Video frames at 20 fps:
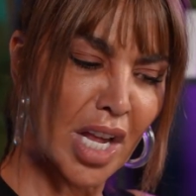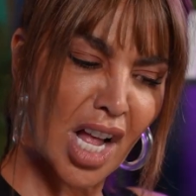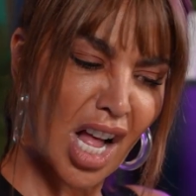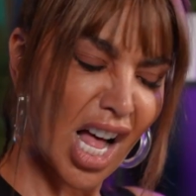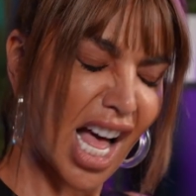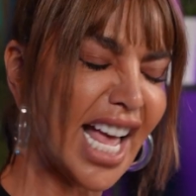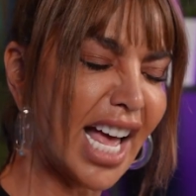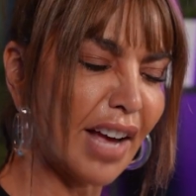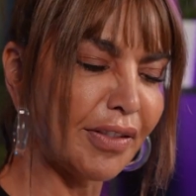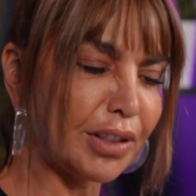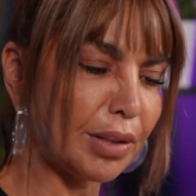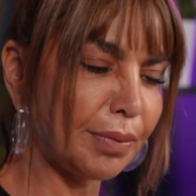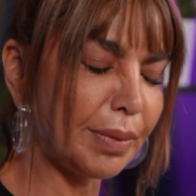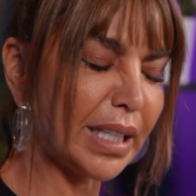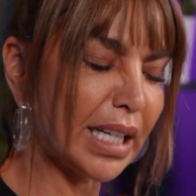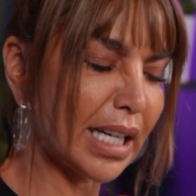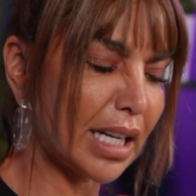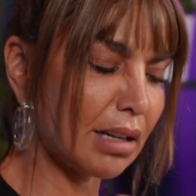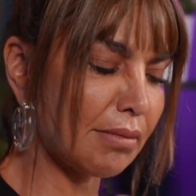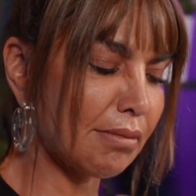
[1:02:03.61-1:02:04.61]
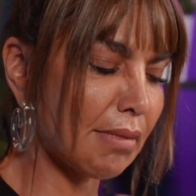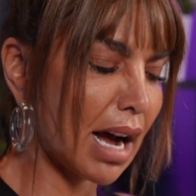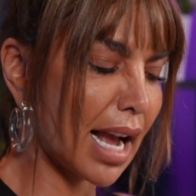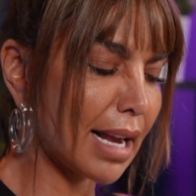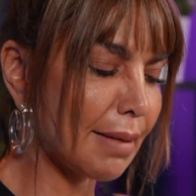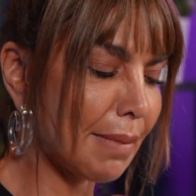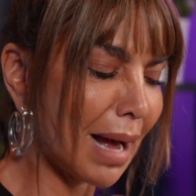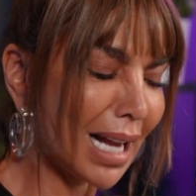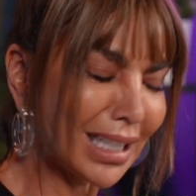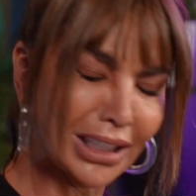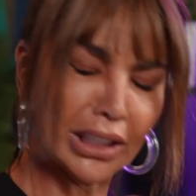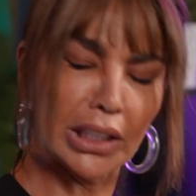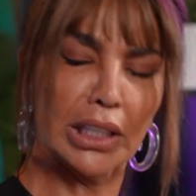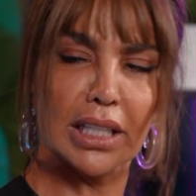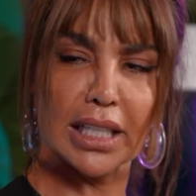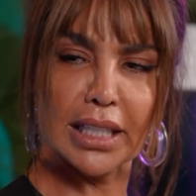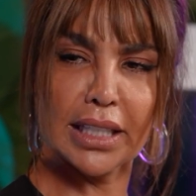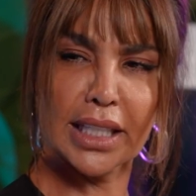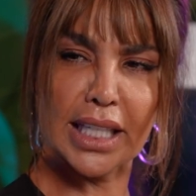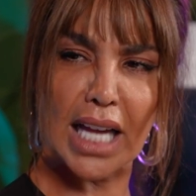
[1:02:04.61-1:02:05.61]
I have to be in my
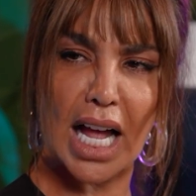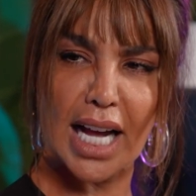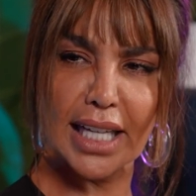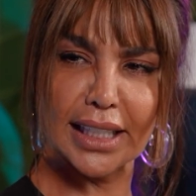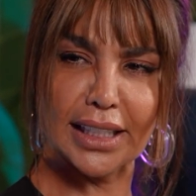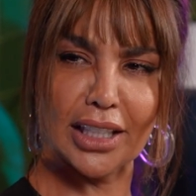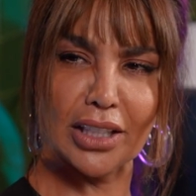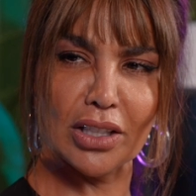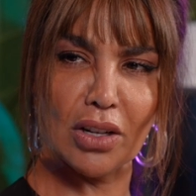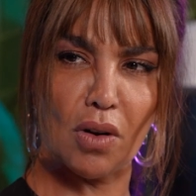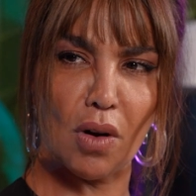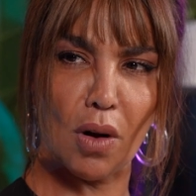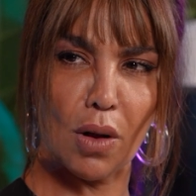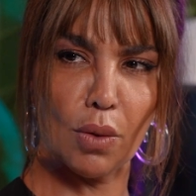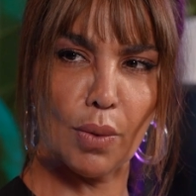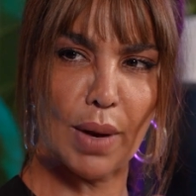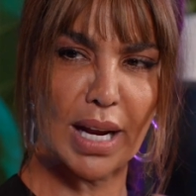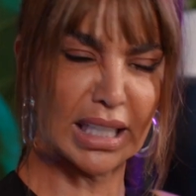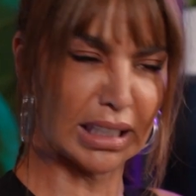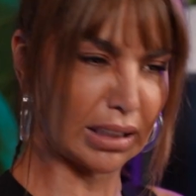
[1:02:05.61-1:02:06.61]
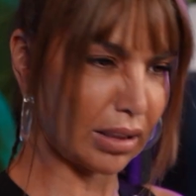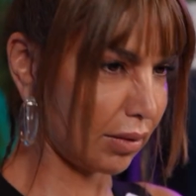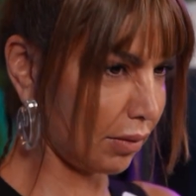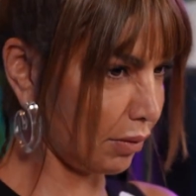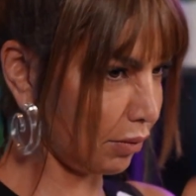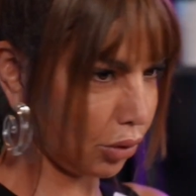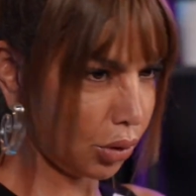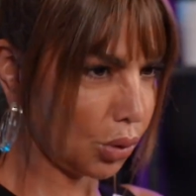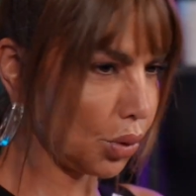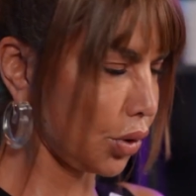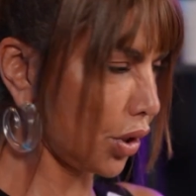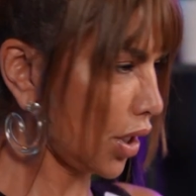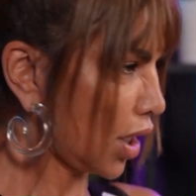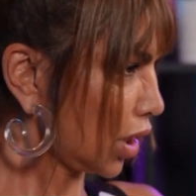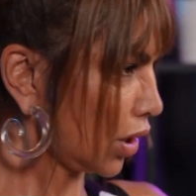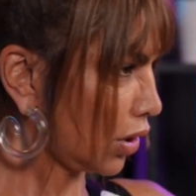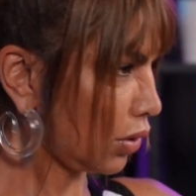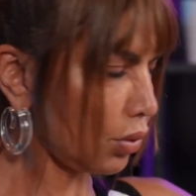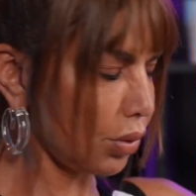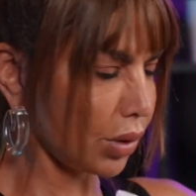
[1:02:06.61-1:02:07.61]
masculine side, always do
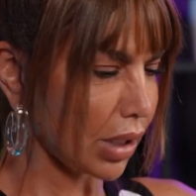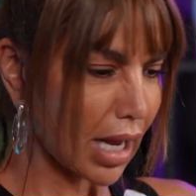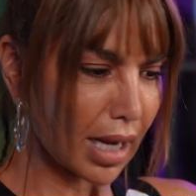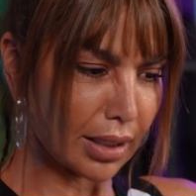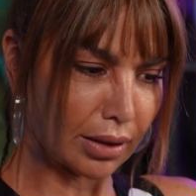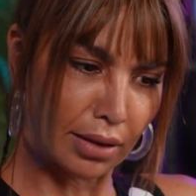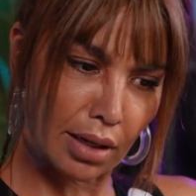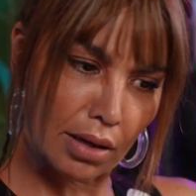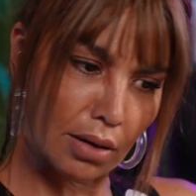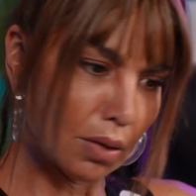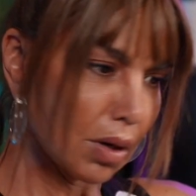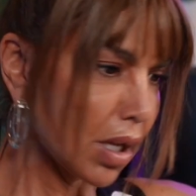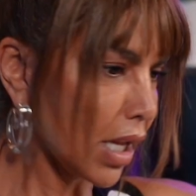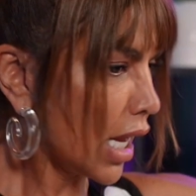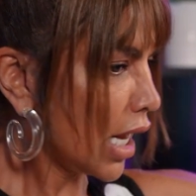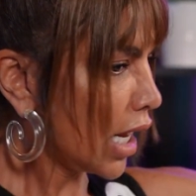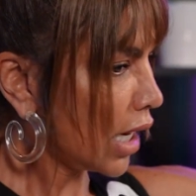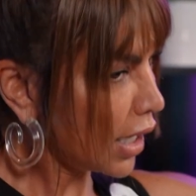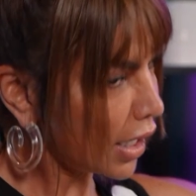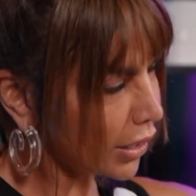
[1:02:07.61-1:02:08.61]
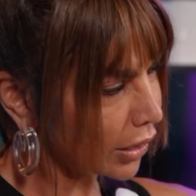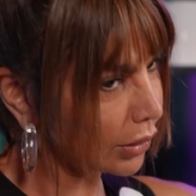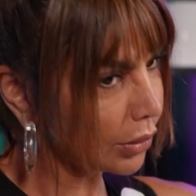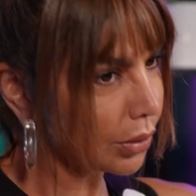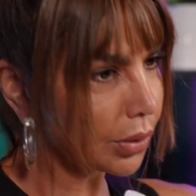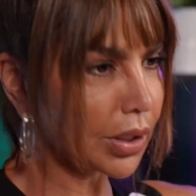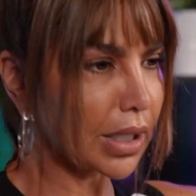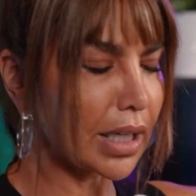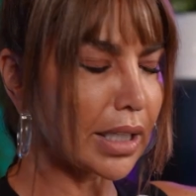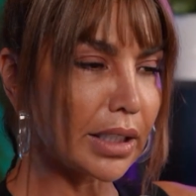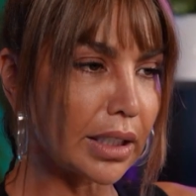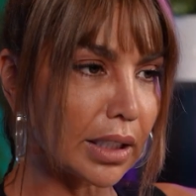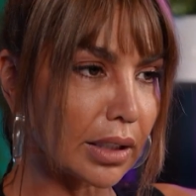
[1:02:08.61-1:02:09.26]
this, do that, no, let's do this,